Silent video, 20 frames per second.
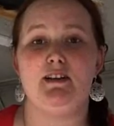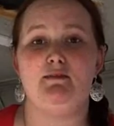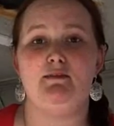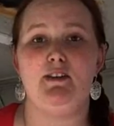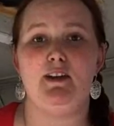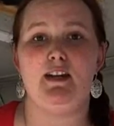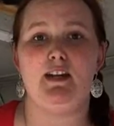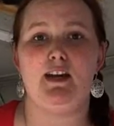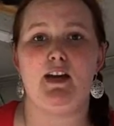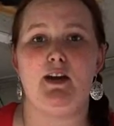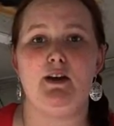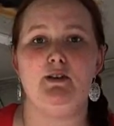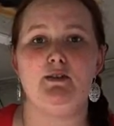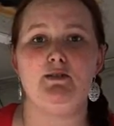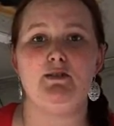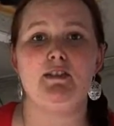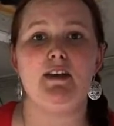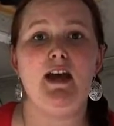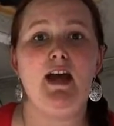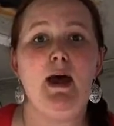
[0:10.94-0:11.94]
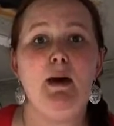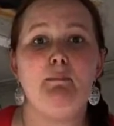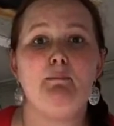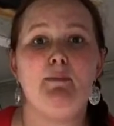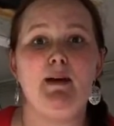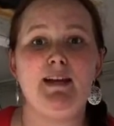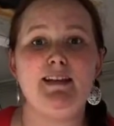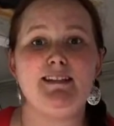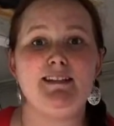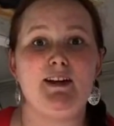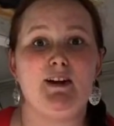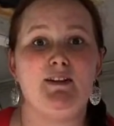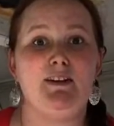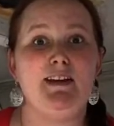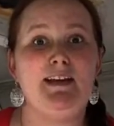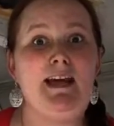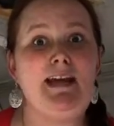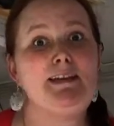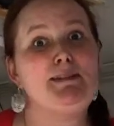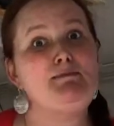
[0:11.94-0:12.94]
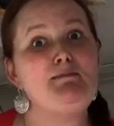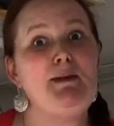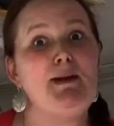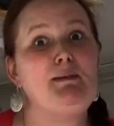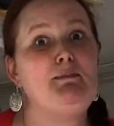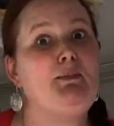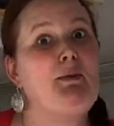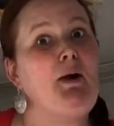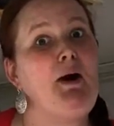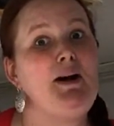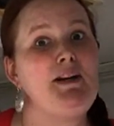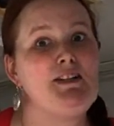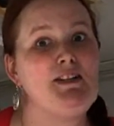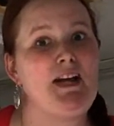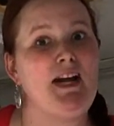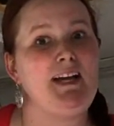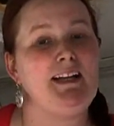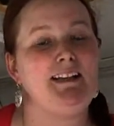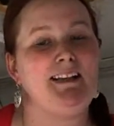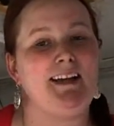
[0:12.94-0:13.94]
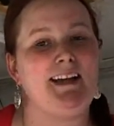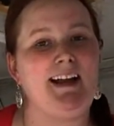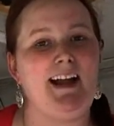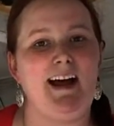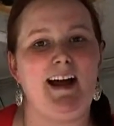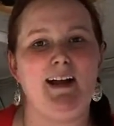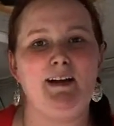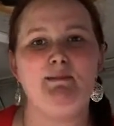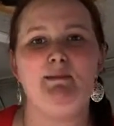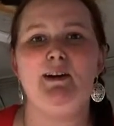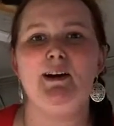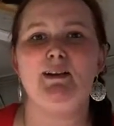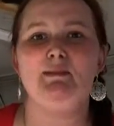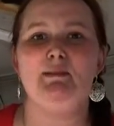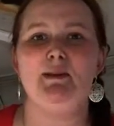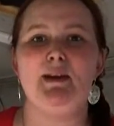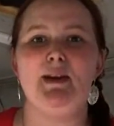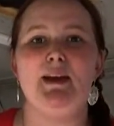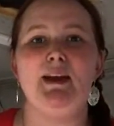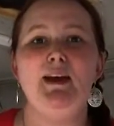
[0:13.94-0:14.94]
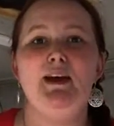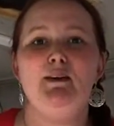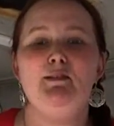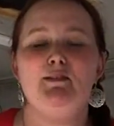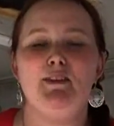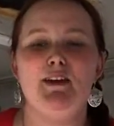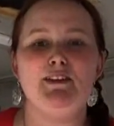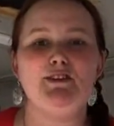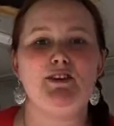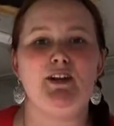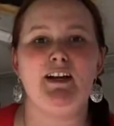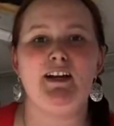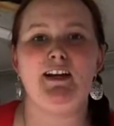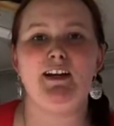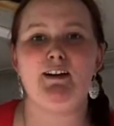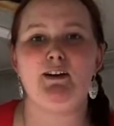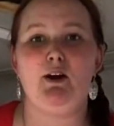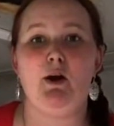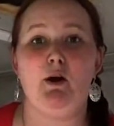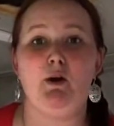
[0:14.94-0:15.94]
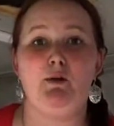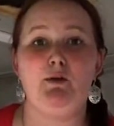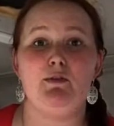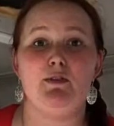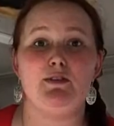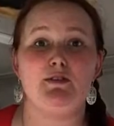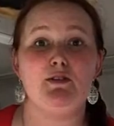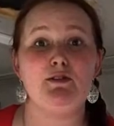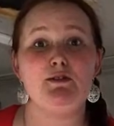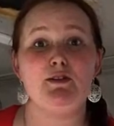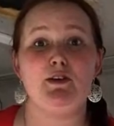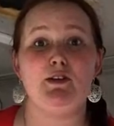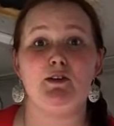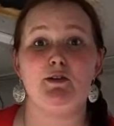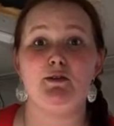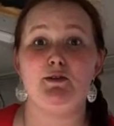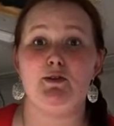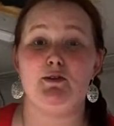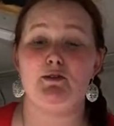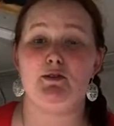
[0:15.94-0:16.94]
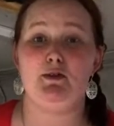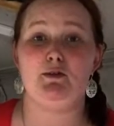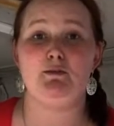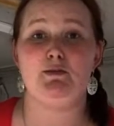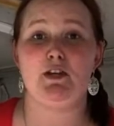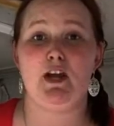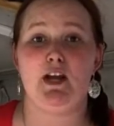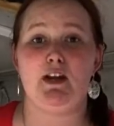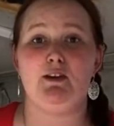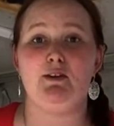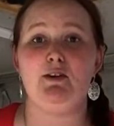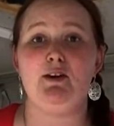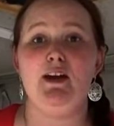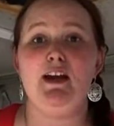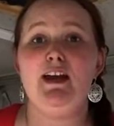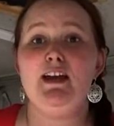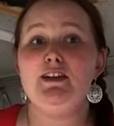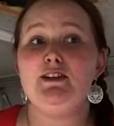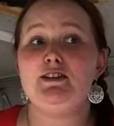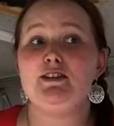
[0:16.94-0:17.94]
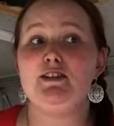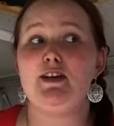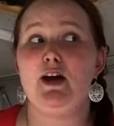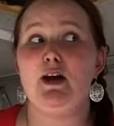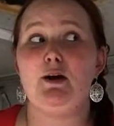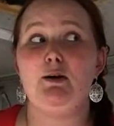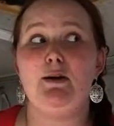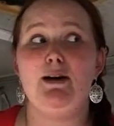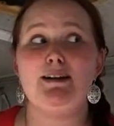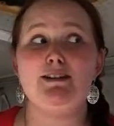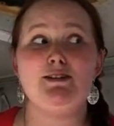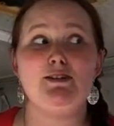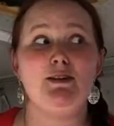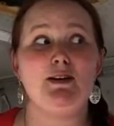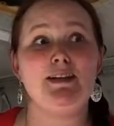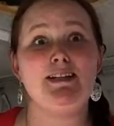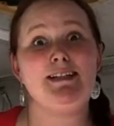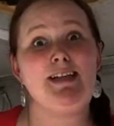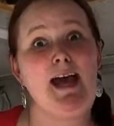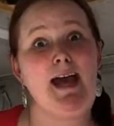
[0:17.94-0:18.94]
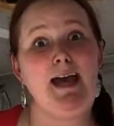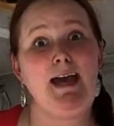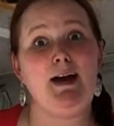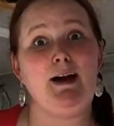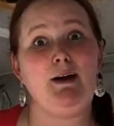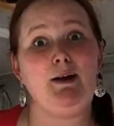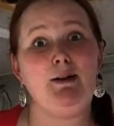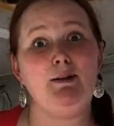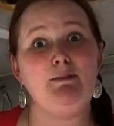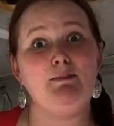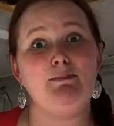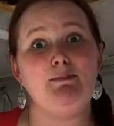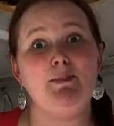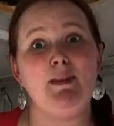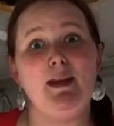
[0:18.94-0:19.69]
of videos based on the next big project that I'm going to be featuring here on the Suzie Lou YouTube channel. So as you can tell,